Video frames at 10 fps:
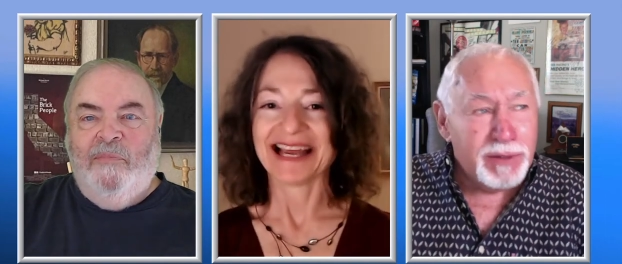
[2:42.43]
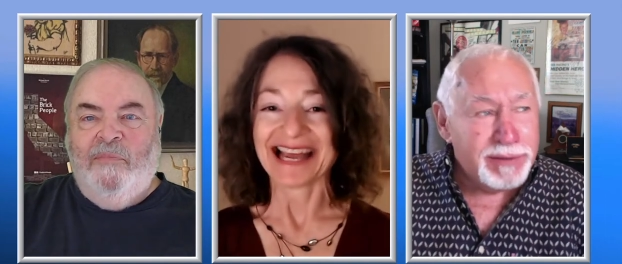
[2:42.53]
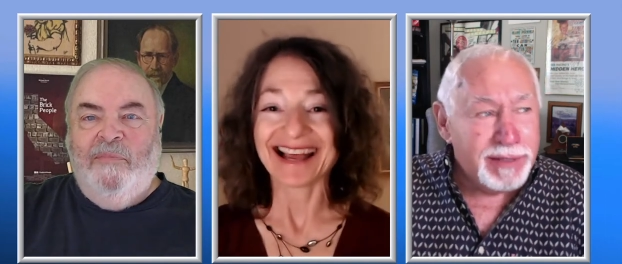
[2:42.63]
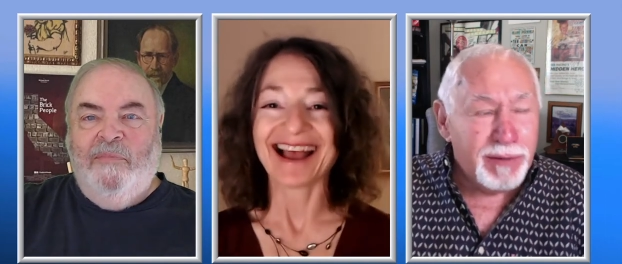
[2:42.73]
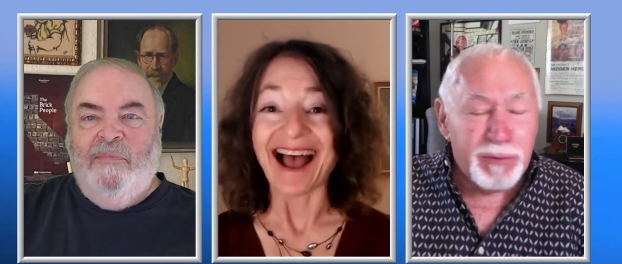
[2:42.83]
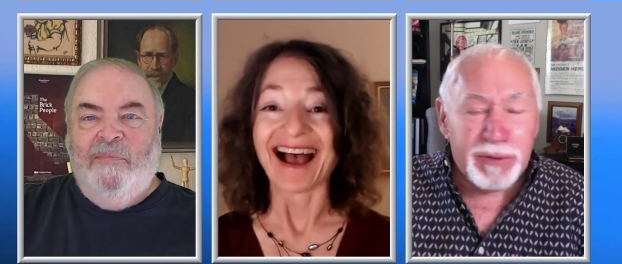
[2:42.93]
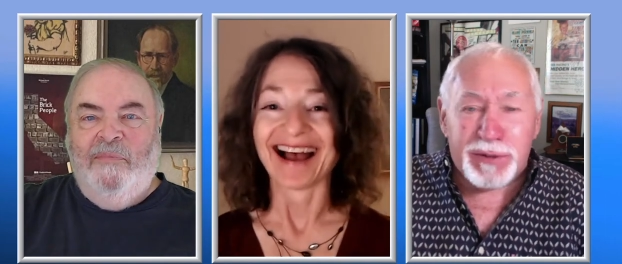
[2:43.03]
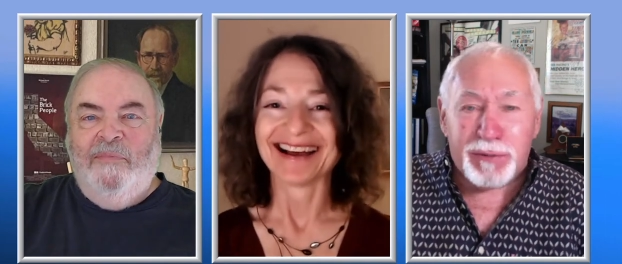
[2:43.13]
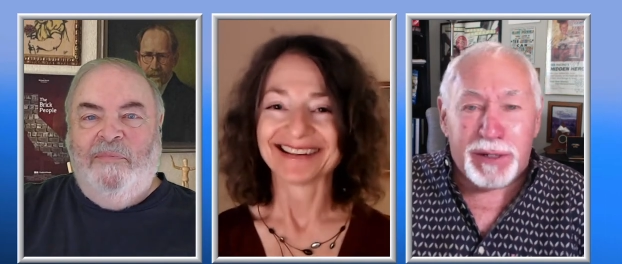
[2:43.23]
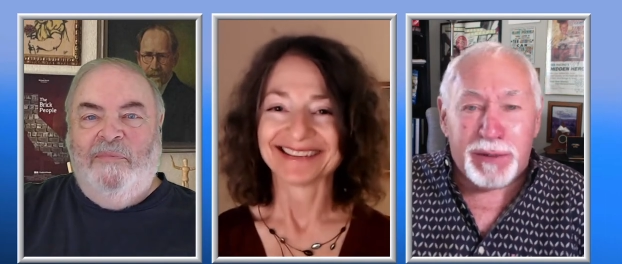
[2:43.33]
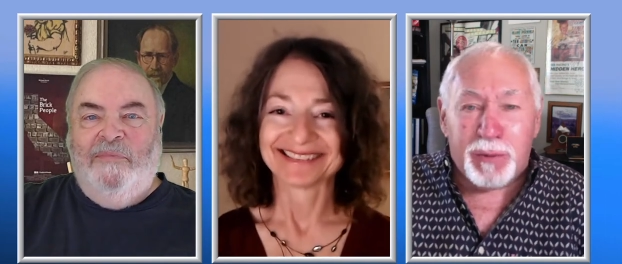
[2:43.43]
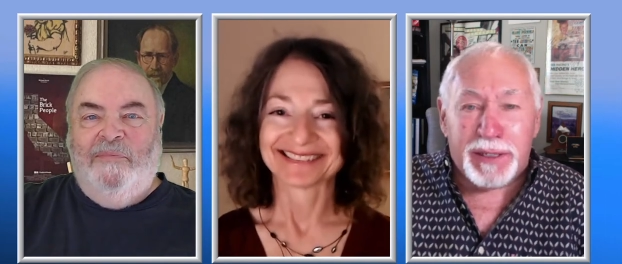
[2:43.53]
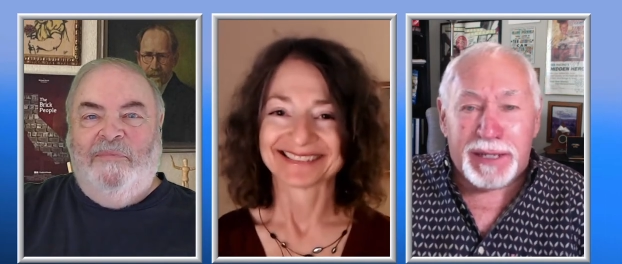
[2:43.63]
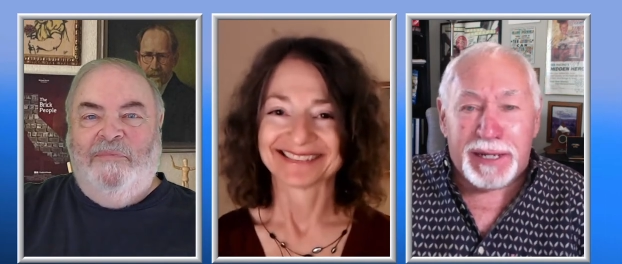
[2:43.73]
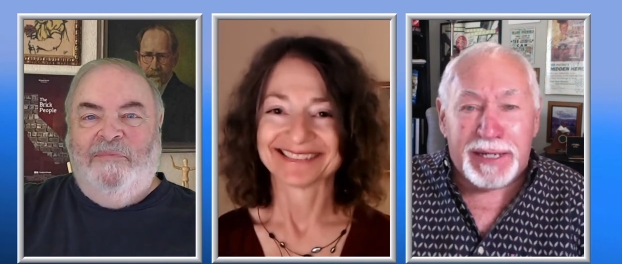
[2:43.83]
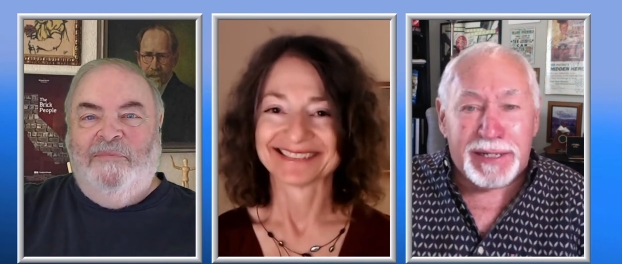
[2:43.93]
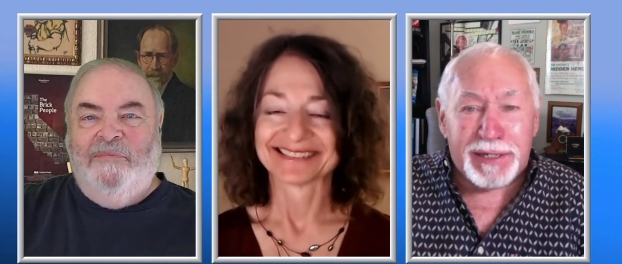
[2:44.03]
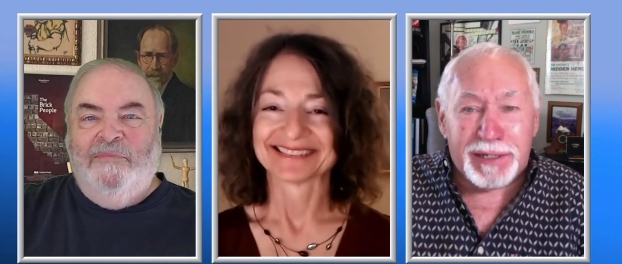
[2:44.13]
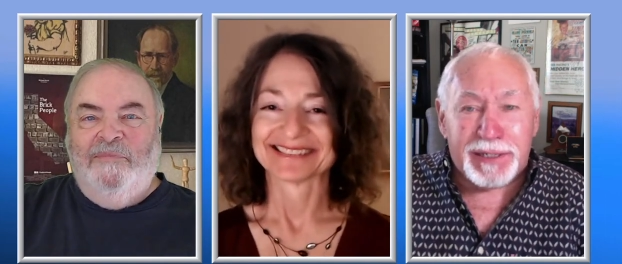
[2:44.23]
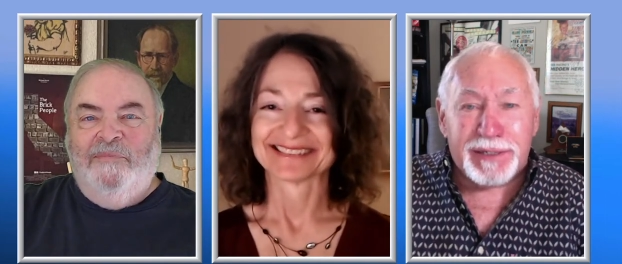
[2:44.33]
Speaker 1: thought that was a great way to
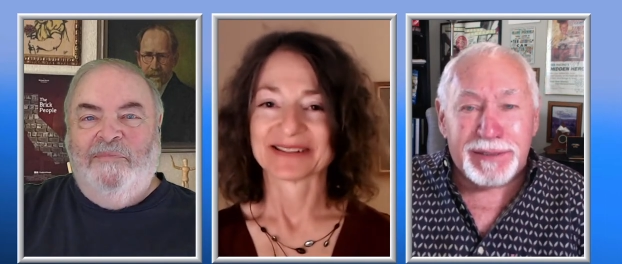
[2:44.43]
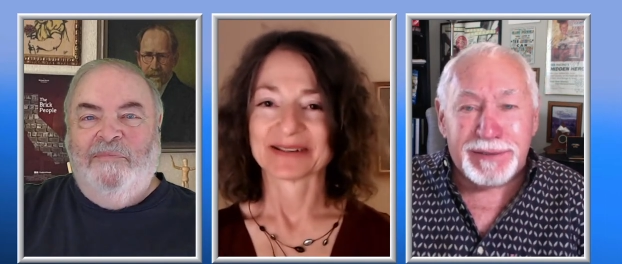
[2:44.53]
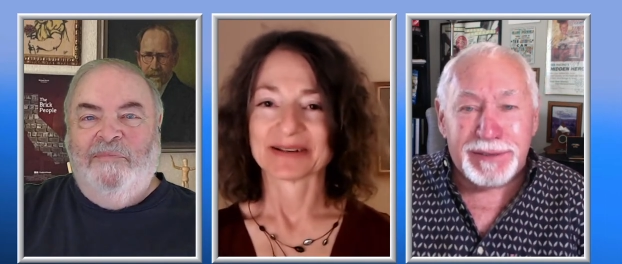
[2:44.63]
handle it.